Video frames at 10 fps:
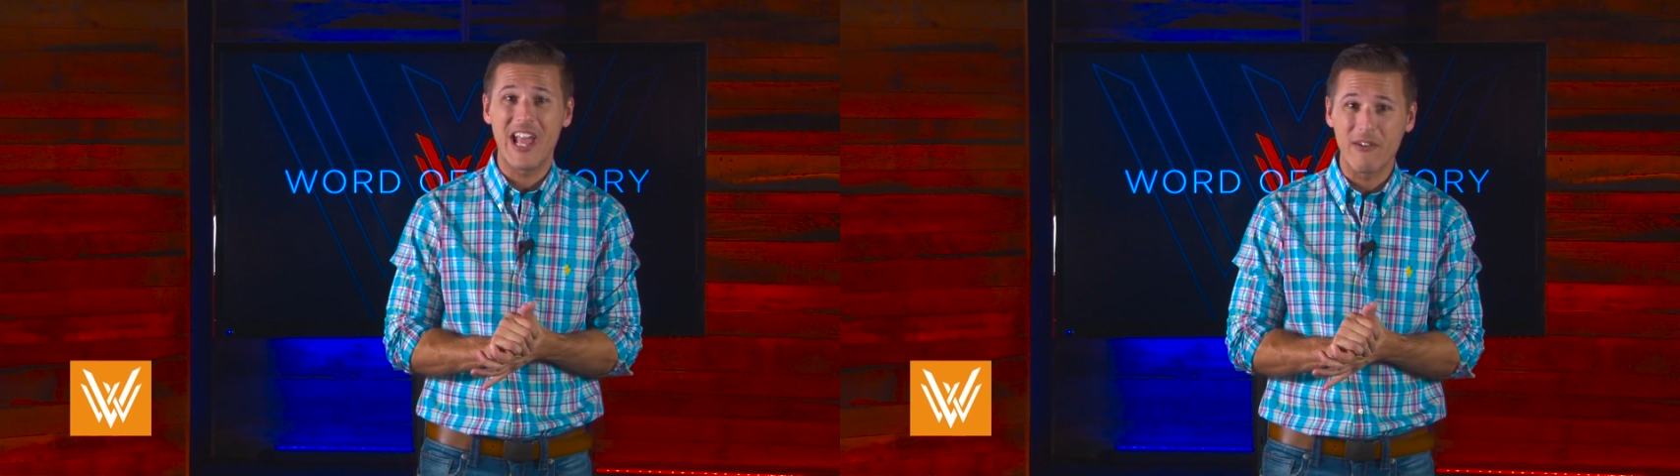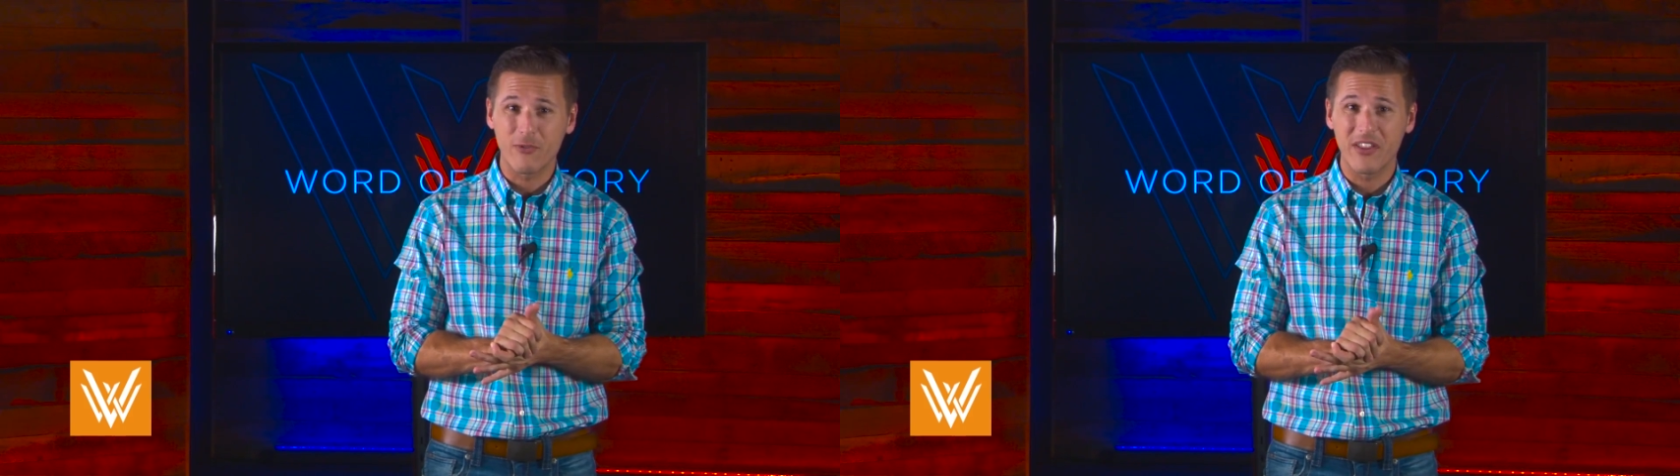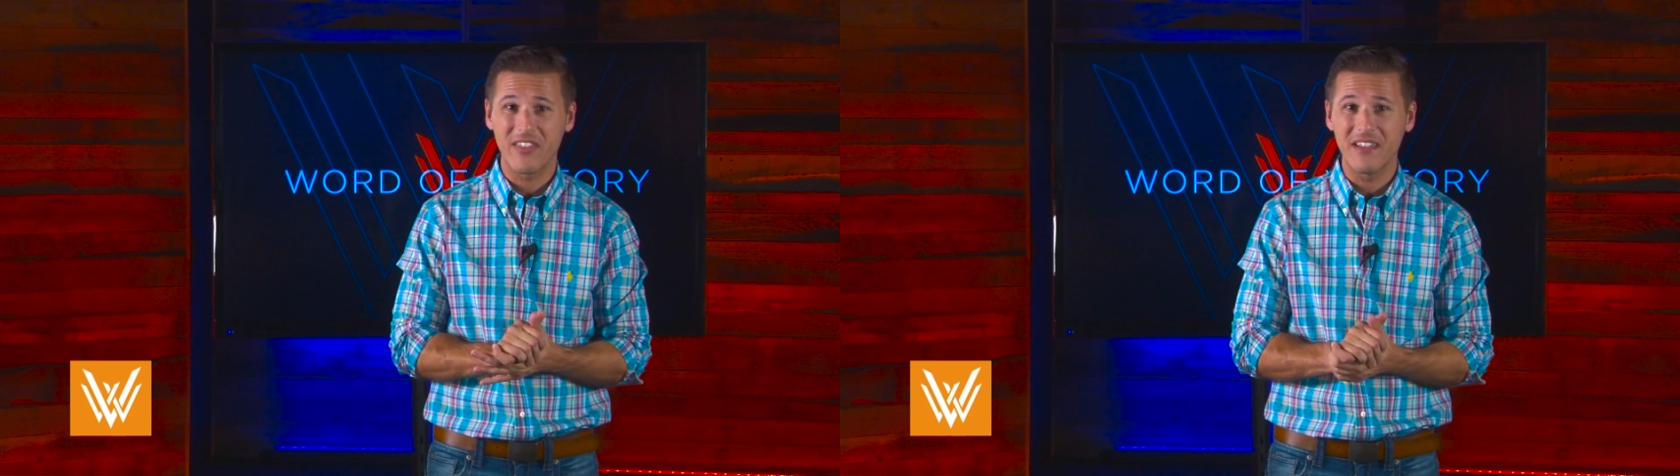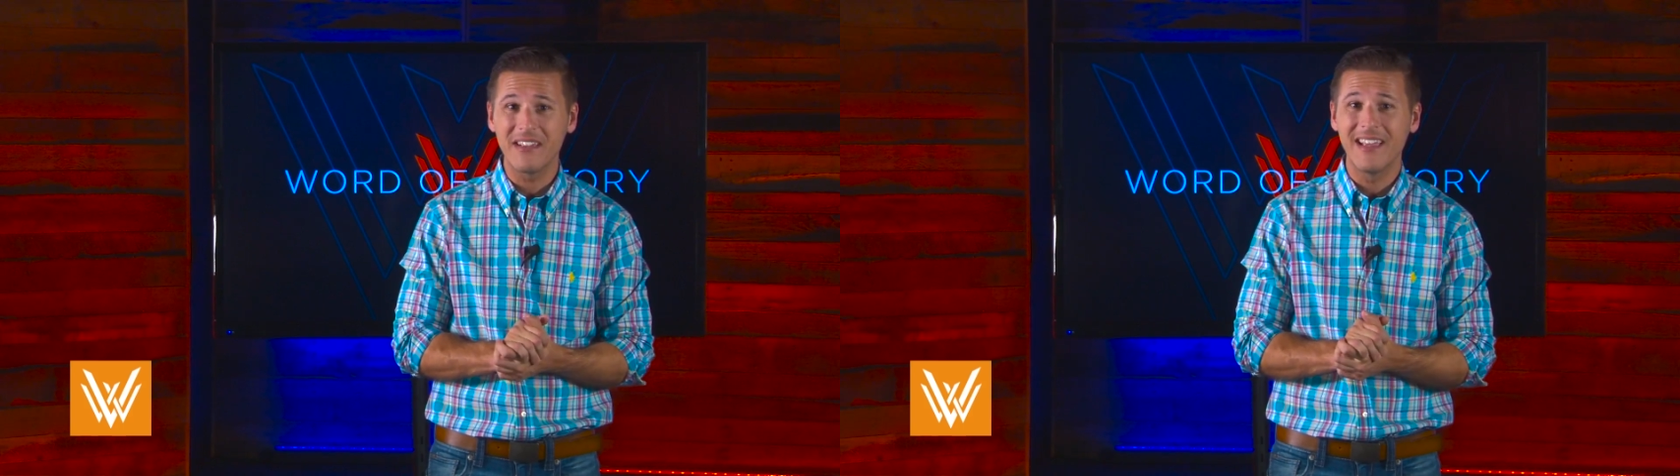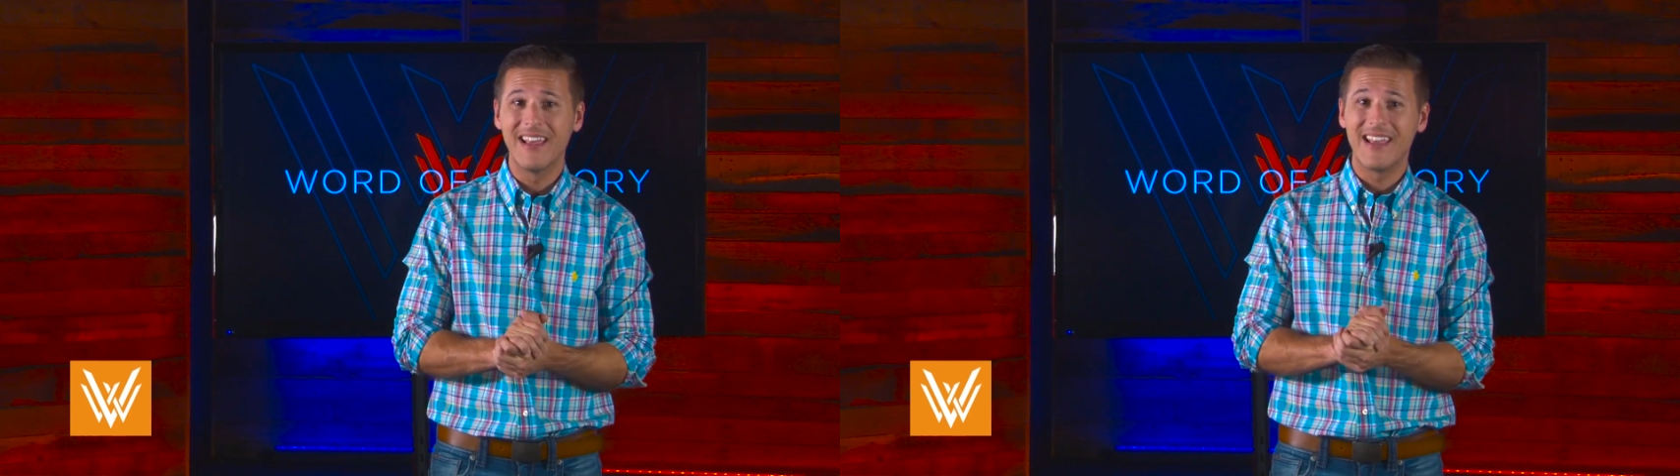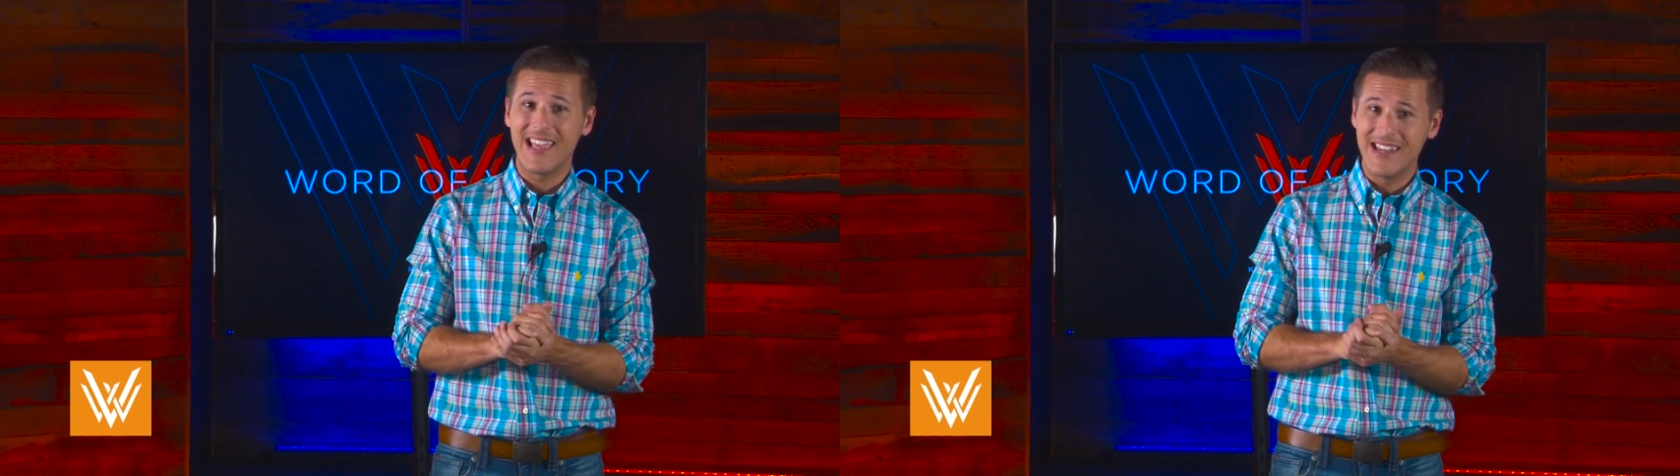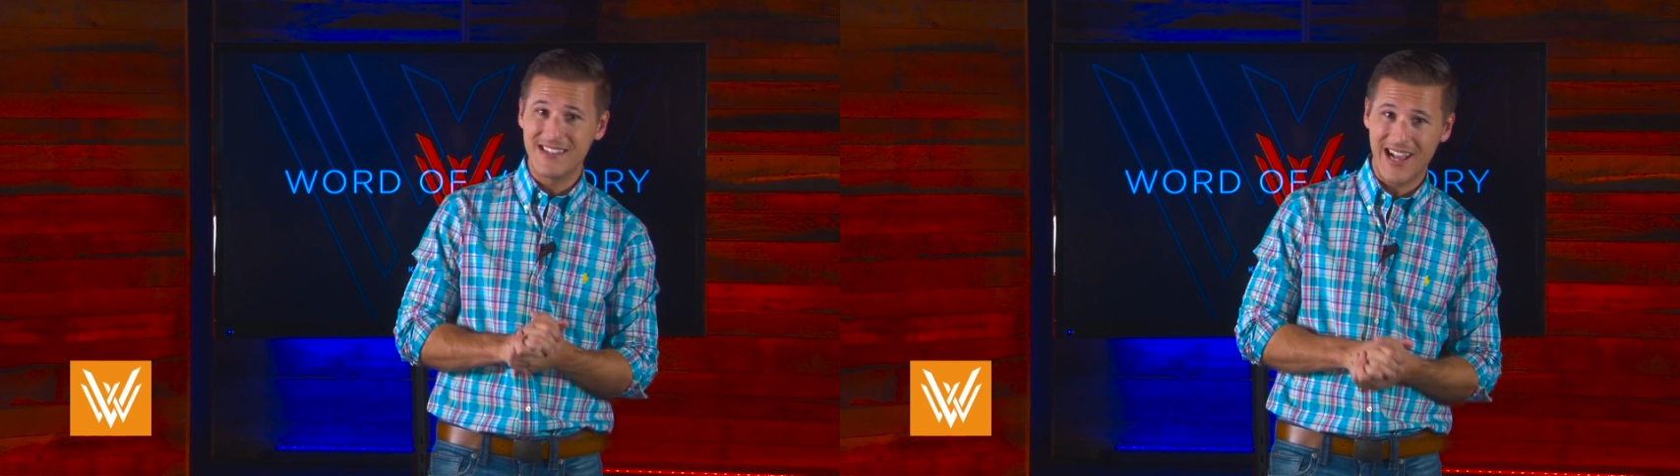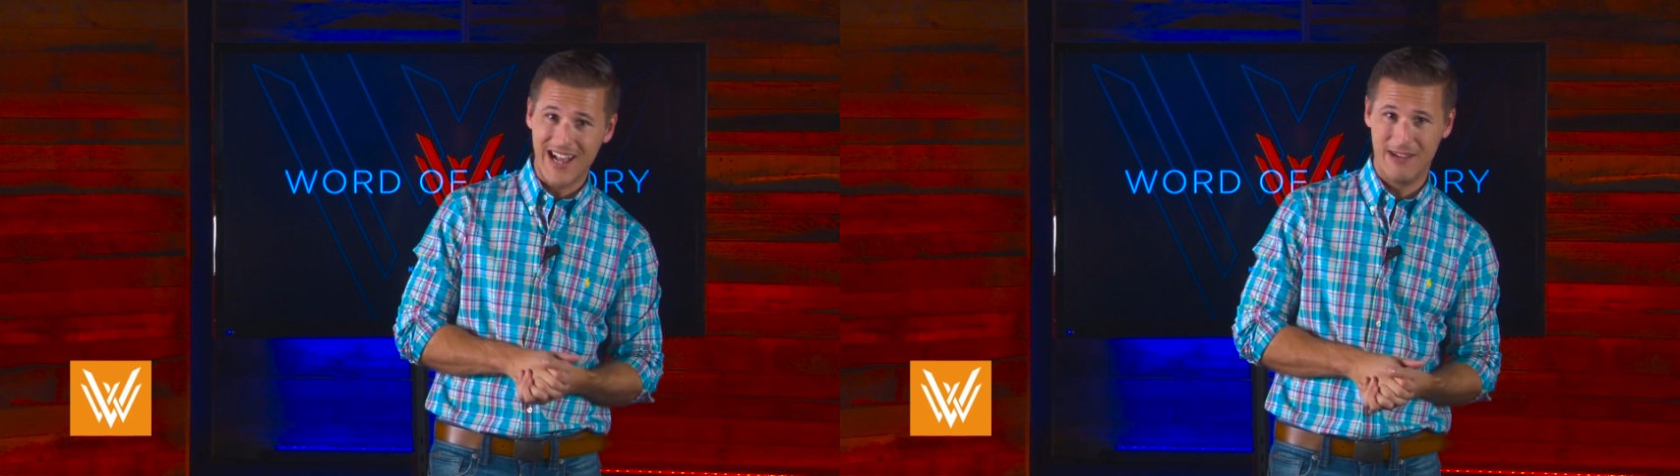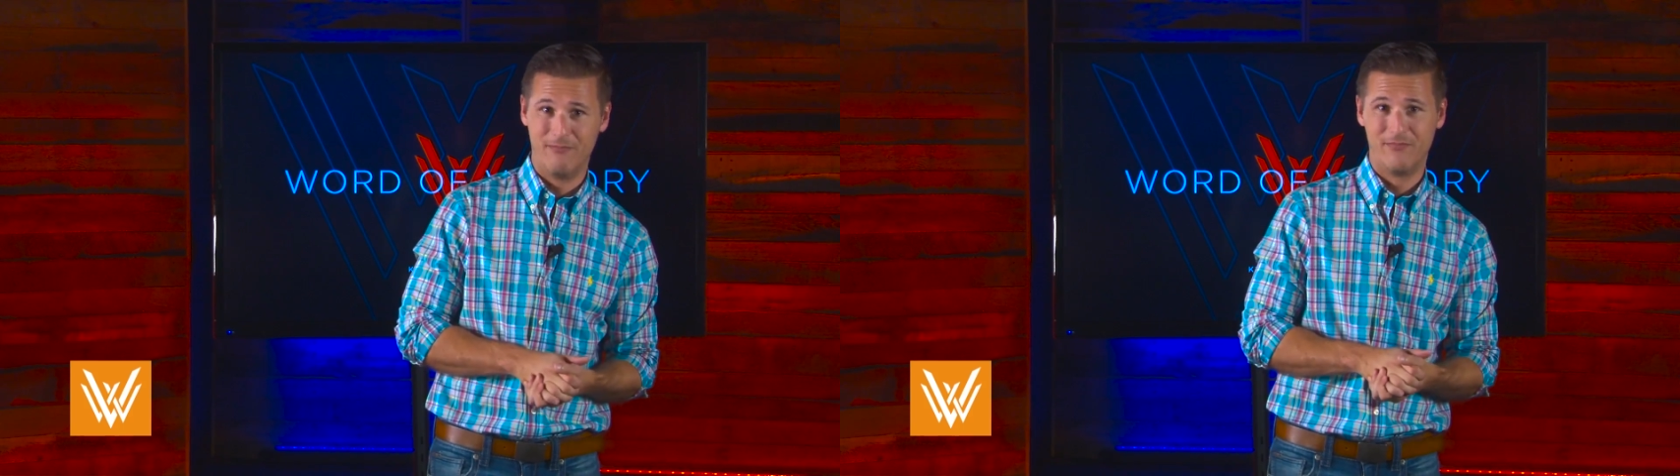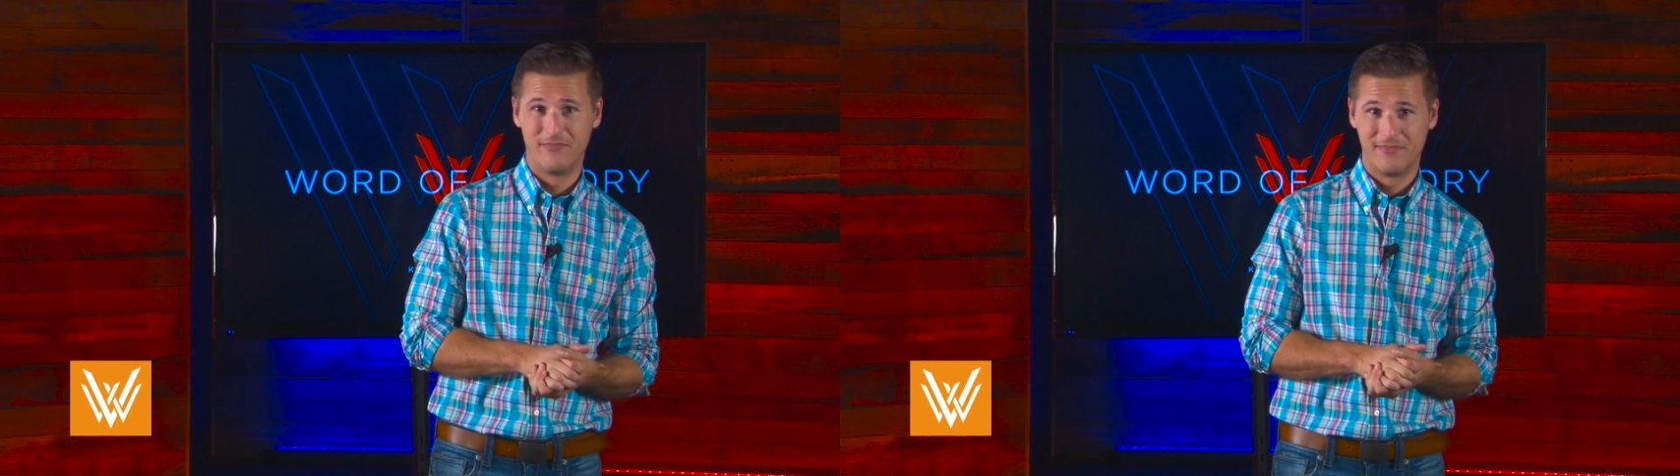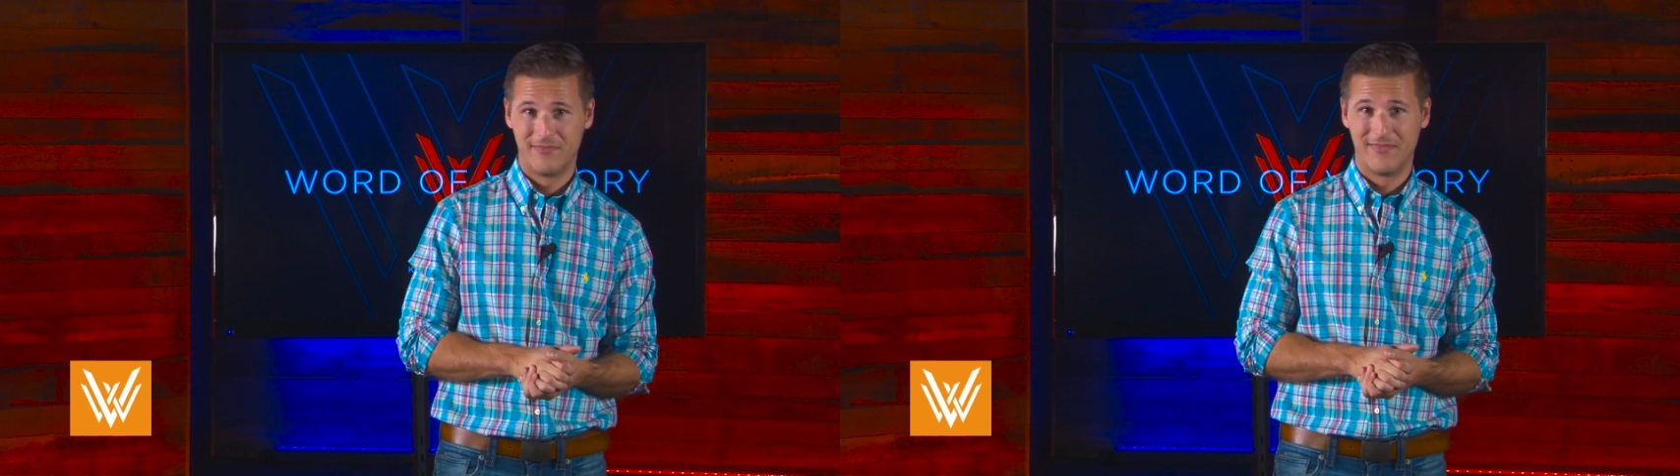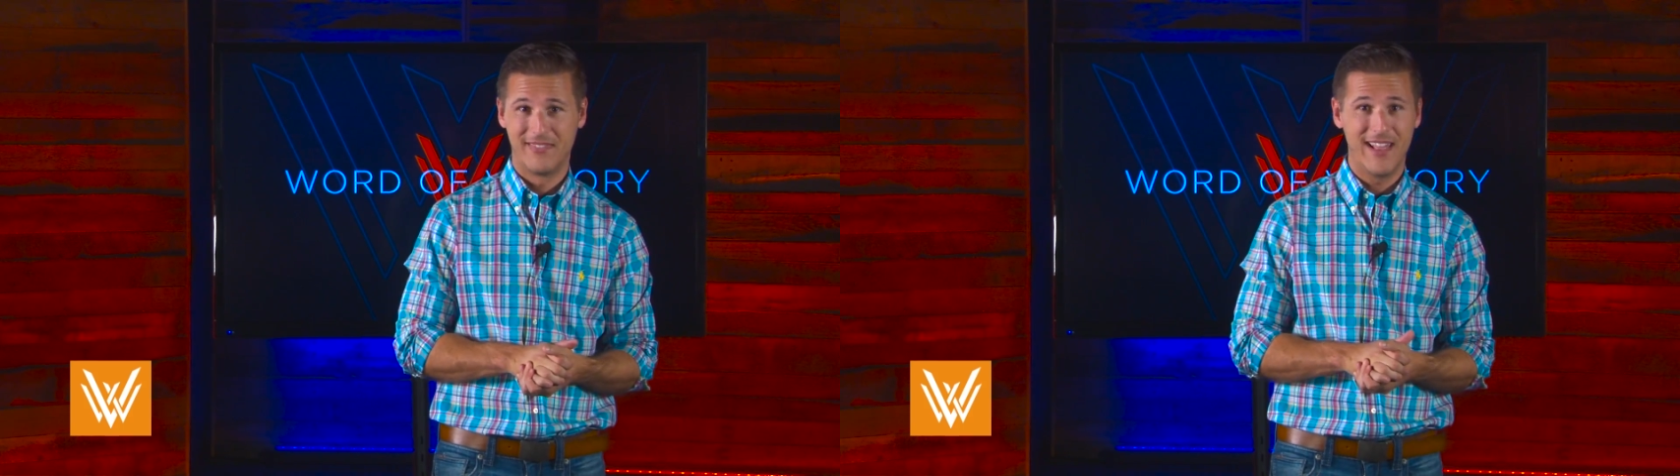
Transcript: everything in time.